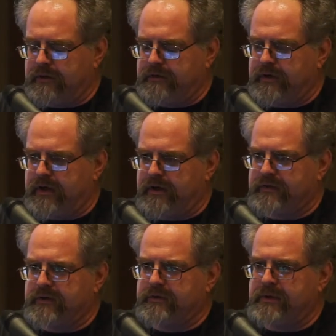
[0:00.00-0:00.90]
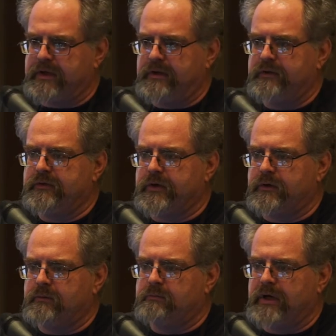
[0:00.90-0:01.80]
CISSP, so
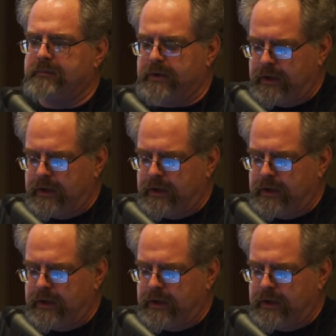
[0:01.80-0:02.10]
bite me.